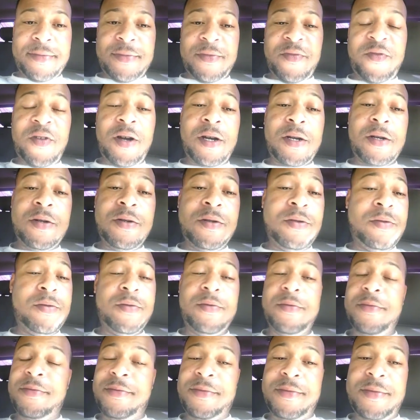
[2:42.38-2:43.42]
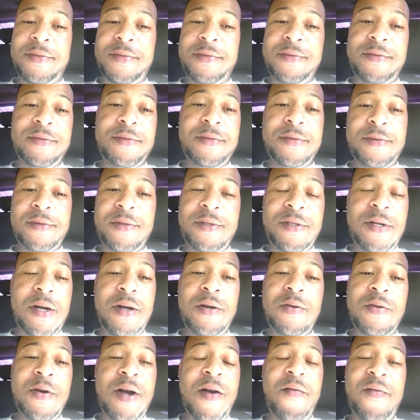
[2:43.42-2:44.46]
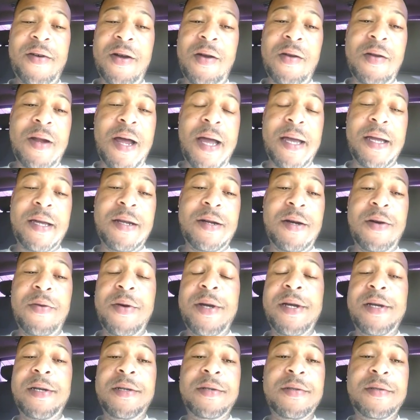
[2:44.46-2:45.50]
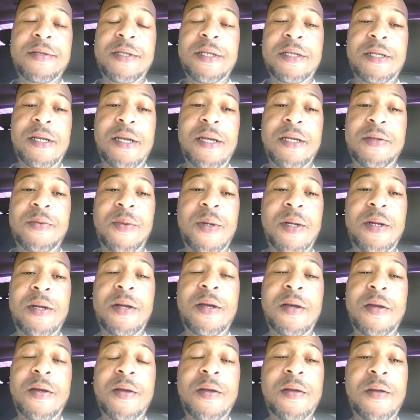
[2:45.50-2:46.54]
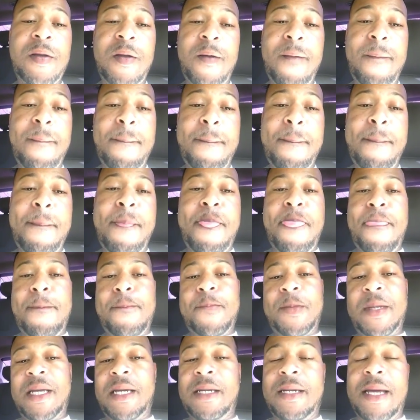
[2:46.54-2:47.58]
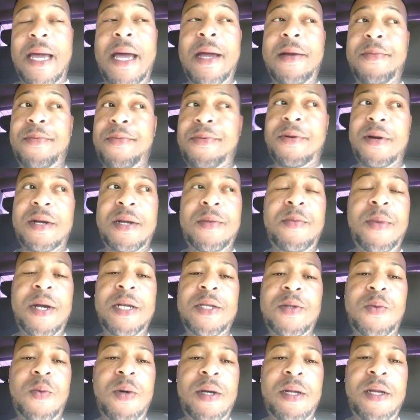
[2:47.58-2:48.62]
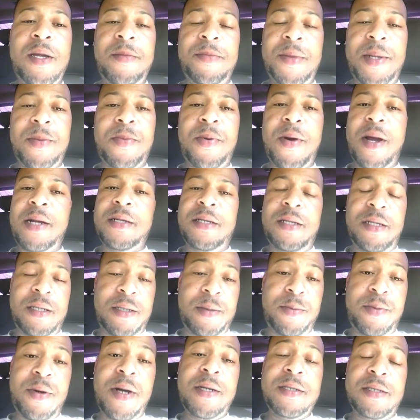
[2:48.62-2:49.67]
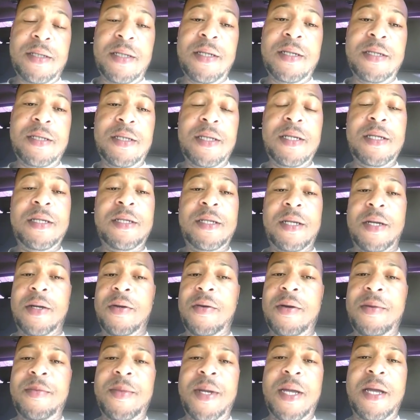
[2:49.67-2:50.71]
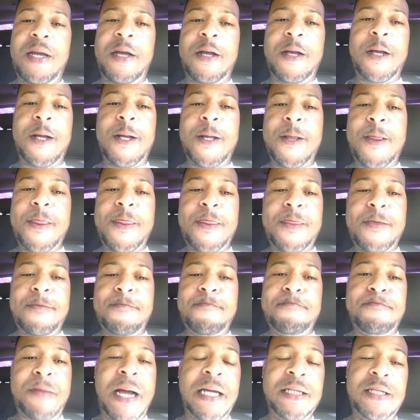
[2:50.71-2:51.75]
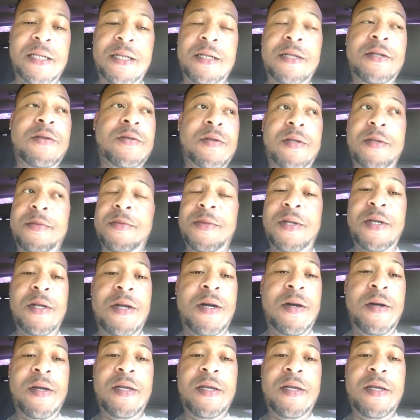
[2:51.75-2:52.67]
Fuck whoever don't like it. Oh well, it just is what it is. And that pretty much won him the presidency. So I mean, I salute him.